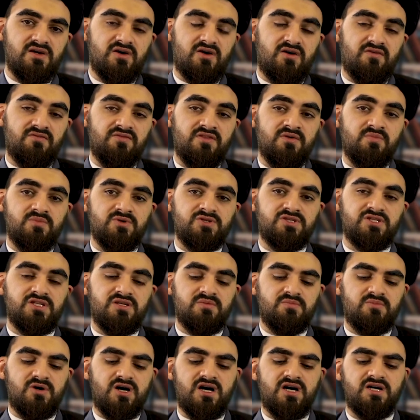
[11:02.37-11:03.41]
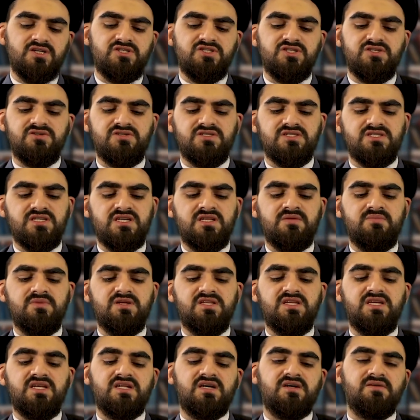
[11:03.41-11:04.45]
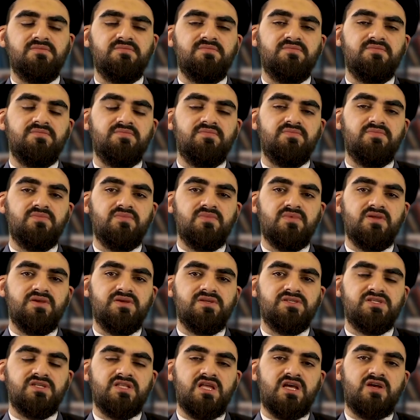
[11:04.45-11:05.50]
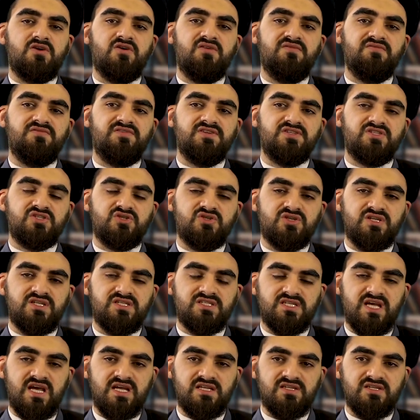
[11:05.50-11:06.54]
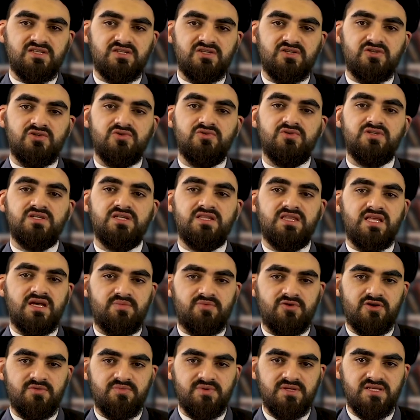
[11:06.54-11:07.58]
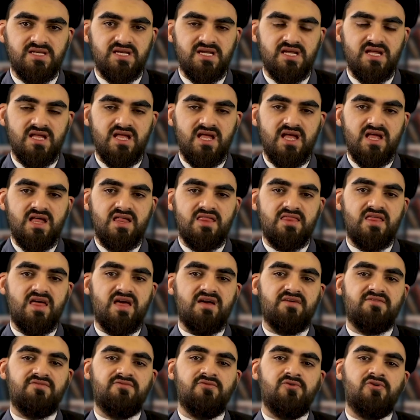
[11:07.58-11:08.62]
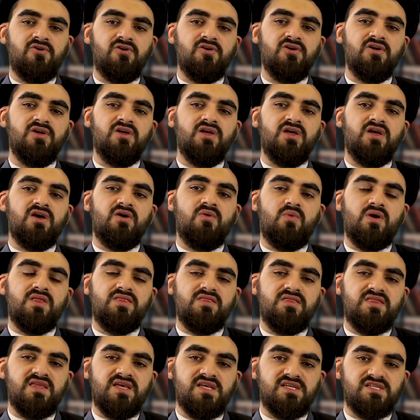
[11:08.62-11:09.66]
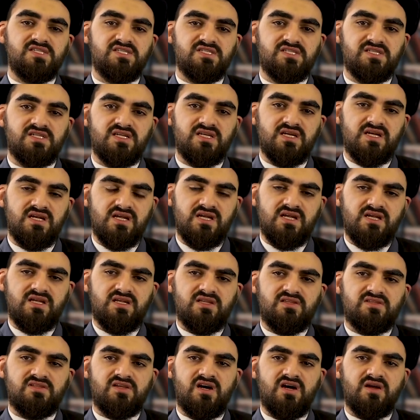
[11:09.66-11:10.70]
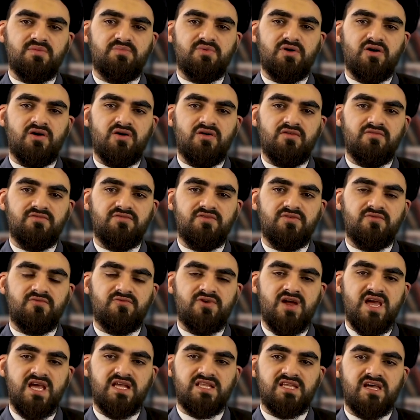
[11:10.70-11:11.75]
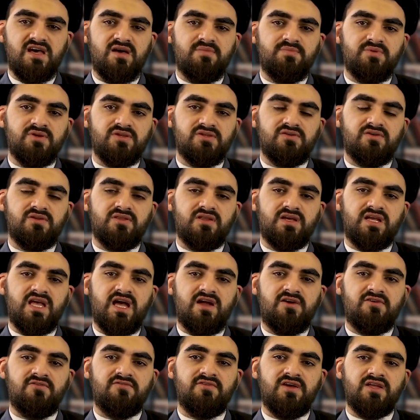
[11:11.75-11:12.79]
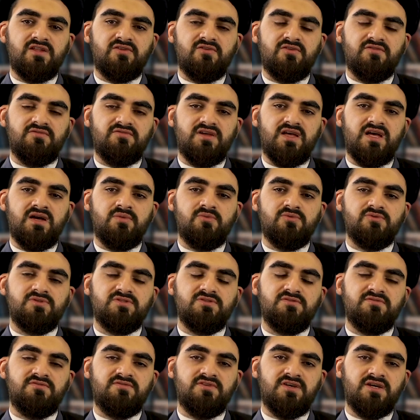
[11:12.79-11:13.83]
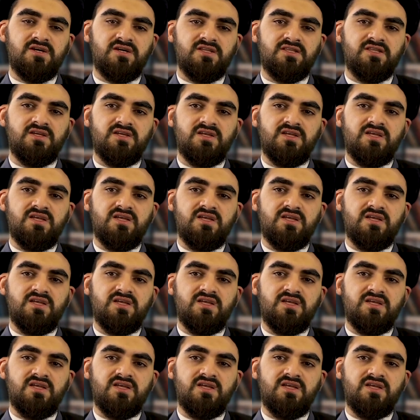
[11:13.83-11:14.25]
of the Muslim Muhajirs in Medina. So they confiscated and looted their property. Therefore, when this type of raid happened on the caravan of Abu Sufyan,